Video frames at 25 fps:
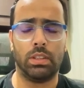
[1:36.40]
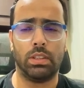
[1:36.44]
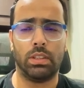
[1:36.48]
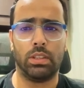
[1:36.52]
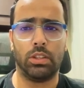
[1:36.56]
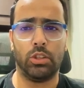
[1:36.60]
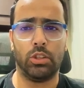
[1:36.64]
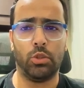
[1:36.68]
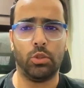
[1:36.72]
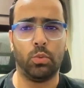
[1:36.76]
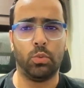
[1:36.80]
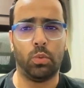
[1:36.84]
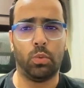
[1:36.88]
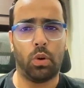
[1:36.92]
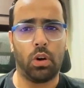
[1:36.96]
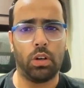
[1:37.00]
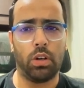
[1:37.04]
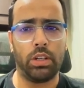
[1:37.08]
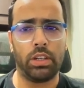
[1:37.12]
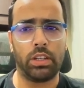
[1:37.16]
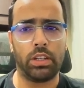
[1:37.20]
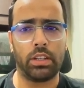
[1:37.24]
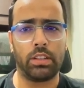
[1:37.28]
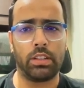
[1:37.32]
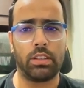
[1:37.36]
you
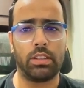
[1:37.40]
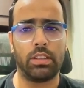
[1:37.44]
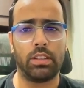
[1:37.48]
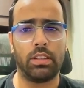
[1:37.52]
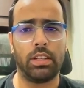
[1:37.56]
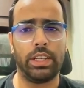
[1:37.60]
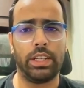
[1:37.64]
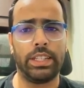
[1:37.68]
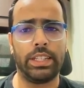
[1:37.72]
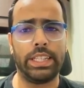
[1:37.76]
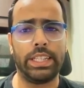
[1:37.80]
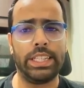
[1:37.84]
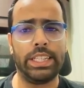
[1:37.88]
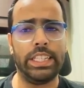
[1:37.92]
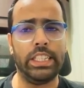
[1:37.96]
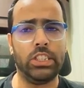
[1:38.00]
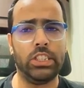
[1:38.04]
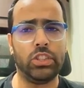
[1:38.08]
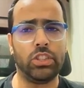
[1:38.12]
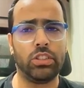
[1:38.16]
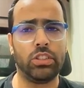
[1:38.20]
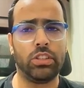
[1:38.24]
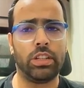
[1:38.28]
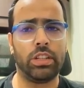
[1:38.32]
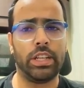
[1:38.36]
want, like,
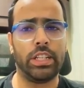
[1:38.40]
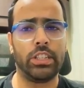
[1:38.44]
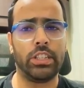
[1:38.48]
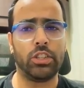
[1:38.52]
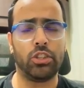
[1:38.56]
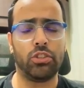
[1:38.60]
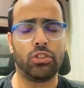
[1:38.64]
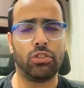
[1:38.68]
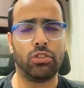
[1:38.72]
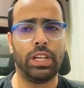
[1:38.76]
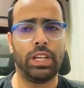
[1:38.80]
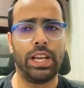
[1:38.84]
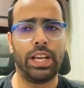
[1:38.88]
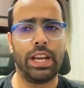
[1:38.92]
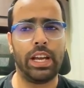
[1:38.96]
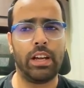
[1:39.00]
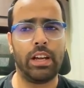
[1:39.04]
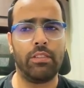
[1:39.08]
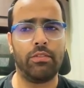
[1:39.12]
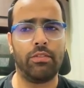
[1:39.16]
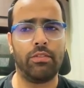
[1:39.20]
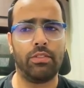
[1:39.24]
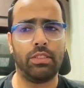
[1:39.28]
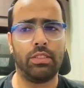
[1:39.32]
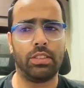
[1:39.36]
each thread should
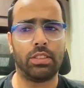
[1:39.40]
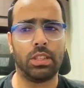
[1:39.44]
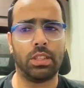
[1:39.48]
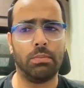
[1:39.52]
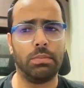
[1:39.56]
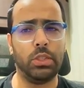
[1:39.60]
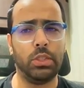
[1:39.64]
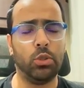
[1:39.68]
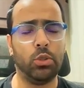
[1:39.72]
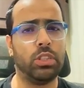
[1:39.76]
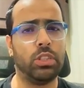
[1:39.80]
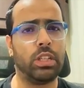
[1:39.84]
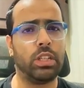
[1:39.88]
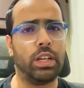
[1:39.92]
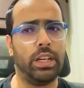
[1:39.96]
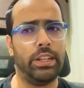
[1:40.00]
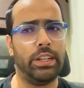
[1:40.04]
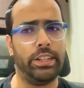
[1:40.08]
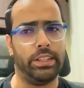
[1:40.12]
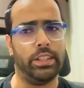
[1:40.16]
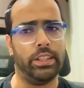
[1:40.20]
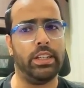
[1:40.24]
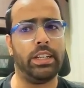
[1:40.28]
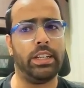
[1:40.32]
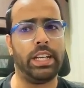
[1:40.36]
have some user
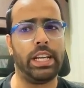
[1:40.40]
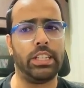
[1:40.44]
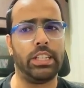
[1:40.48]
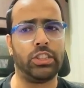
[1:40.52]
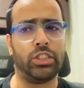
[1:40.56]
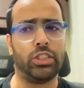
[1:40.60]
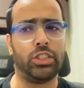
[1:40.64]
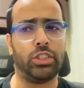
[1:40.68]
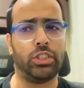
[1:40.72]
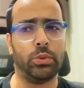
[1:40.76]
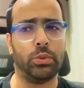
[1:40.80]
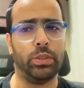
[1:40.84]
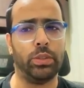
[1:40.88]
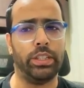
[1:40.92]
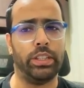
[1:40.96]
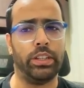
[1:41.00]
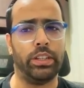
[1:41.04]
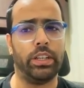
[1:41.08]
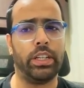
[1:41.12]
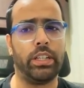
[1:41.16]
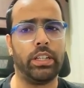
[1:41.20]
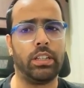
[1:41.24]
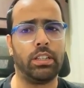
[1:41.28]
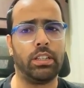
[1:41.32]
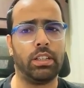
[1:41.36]
ID attached to it,
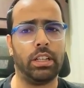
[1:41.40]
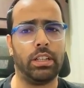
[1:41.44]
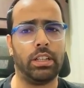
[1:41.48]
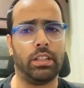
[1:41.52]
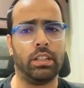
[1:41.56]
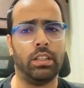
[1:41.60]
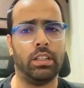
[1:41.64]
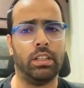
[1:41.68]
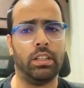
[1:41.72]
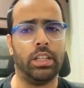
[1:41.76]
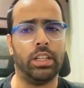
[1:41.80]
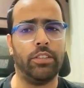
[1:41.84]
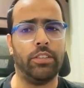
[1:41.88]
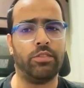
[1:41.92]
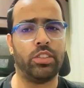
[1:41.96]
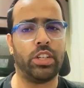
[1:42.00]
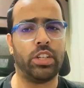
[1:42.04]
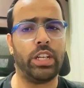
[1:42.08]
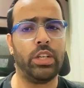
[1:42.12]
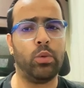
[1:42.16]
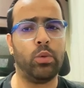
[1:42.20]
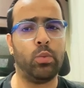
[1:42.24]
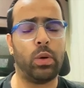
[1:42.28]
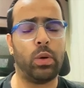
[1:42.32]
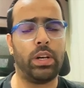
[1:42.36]
right? Like if
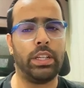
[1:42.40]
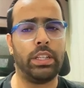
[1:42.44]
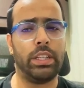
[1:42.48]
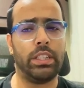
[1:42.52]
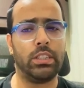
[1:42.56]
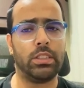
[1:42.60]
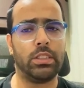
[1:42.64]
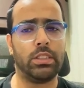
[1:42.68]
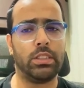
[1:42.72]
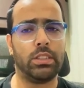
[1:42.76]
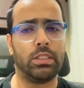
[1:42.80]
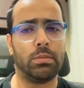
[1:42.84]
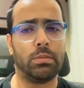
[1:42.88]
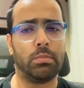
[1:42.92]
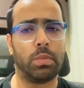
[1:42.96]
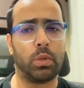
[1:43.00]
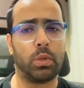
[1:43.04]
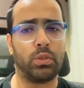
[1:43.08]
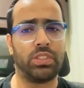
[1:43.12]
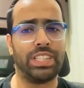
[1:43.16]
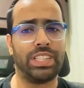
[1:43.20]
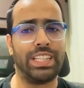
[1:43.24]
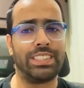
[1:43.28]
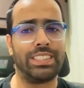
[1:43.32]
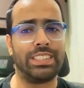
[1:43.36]
thread 1 is
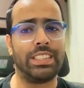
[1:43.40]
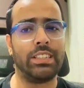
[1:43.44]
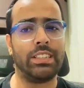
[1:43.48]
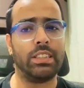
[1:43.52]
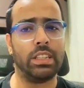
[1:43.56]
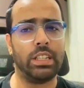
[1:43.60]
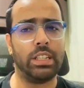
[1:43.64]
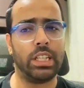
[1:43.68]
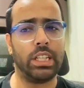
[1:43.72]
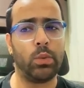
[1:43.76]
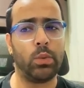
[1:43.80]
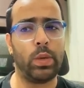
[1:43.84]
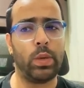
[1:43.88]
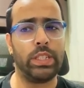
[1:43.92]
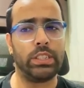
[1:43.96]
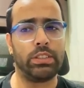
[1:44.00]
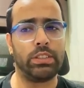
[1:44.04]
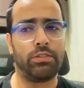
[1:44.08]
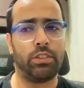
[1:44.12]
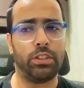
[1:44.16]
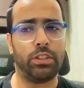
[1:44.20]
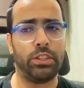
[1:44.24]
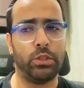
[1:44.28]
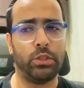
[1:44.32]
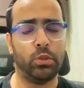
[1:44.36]
processing the request
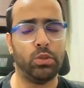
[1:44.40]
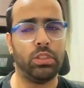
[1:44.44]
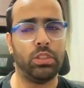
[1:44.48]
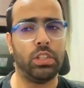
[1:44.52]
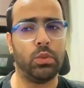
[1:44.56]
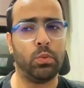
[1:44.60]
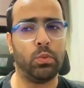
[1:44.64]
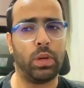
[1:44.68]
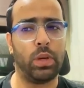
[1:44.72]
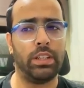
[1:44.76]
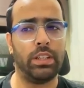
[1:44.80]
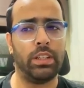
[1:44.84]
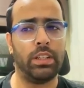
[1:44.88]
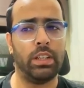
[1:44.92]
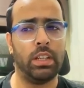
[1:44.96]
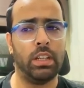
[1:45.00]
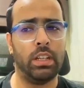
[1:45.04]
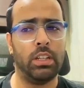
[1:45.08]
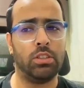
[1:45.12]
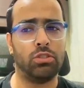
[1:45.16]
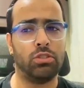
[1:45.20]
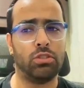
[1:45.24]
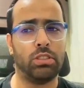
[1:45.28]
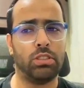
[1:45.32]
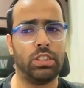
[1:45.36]
for user 1,
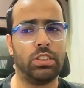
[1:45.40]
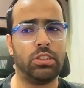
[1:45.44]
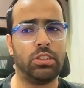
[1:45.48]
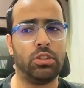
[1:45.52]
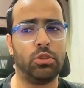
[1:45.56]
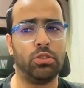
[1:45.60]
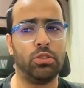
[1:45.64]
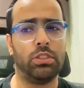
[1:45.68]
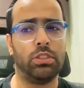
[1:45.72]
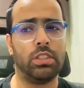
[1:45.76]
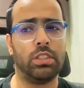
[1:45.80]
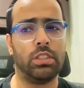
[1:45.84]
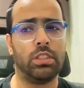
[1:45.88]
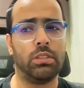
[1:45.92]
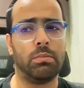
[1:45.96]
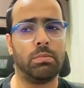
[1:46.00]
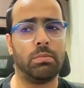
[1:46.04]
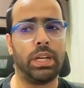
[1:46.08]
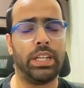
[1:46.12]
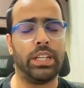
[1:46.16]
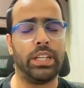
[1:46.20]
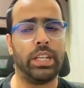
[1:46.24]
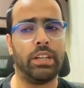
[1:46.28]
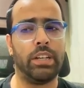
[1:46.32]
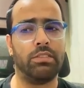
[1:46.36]
so this user
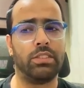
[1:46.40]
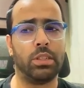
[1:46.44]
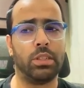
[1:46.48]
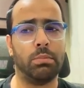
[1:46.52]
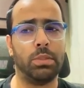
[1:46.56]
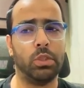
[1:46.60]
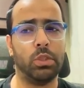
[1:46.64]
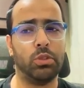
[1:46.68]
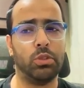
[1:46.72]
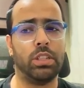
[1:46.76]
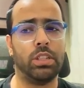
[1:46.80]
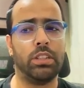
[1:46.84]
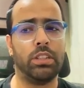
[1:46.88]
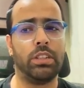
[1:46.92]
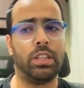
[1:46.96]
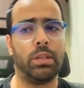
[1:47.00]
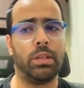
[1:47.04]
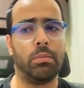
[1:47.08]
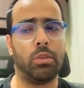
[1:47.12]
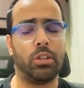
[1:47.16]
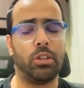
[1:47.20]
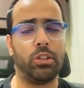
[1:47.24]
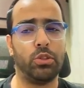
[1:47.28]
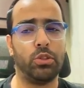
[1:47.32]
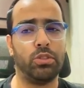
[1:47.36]
might have some
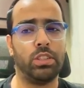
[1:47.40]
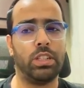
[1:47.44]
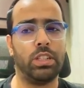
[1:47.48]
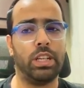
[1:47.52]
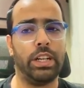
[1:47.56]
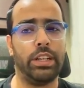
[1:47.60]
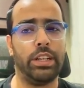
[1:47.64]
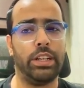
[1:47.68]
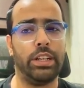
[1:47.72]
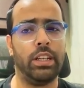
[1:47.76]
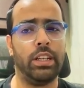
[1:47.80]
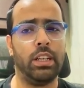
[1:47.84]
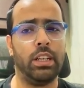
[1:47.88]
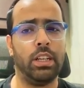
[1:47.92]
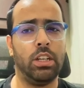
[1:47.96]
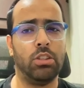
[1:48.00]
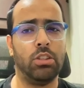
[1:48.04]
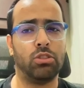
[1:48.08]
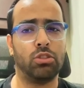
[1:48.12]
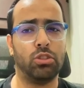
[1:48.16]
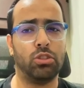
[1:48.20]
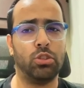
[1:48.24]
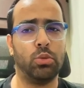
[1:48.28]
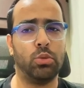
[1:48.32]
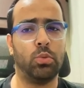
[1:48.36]
username or user ID,
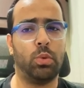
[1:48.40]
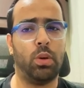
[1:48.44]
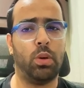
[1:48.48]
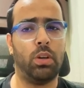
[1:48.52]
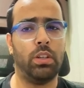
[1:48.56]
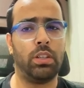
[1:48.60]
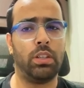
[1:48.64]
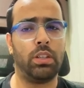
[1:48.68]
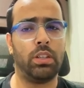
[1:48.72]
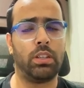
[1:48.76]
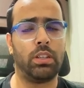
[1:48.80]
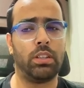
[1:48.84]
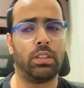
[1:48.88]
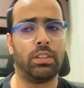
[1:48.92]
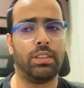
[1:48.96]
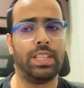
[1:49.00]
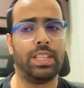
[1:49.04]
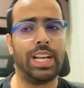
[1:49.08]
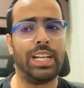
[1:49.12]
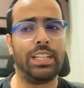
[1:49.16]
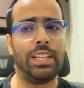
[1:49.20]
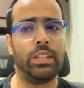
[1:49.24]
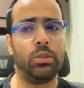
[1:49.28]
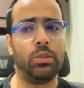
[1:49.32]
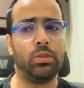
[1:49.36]
so you want
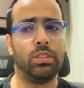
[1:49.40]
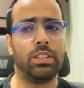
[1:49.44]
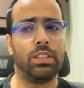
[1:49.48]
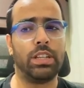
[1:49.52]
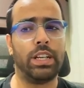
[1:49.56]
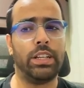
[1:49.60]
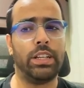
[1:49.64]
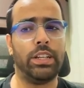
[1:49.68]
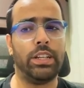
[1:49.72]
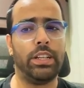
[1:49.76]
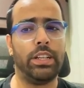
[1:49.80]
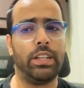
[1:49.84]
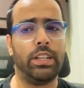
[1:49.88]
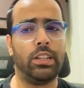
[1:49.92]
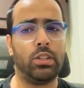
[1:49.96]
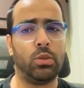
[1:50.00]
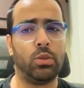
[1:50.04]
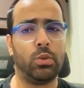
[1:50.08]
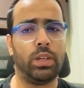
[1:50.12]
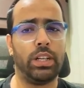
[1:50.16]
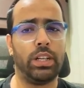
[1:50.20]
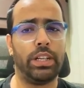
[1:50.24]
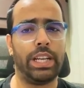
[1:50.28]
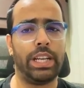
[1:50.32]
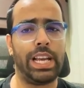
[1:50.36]
that user ID
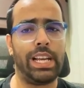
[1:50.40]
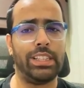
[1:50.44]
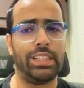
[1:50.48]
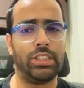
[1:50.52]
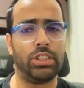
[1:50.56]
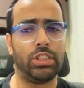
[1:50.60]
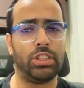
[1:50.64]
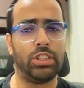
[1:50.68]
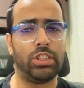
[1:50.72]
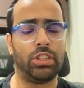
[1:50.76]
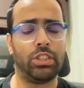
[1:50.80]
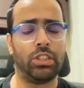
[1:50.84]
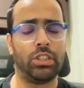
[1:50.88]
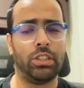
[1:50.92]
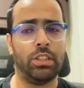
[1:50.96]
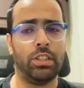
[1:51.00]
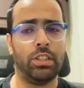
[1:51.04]
to attach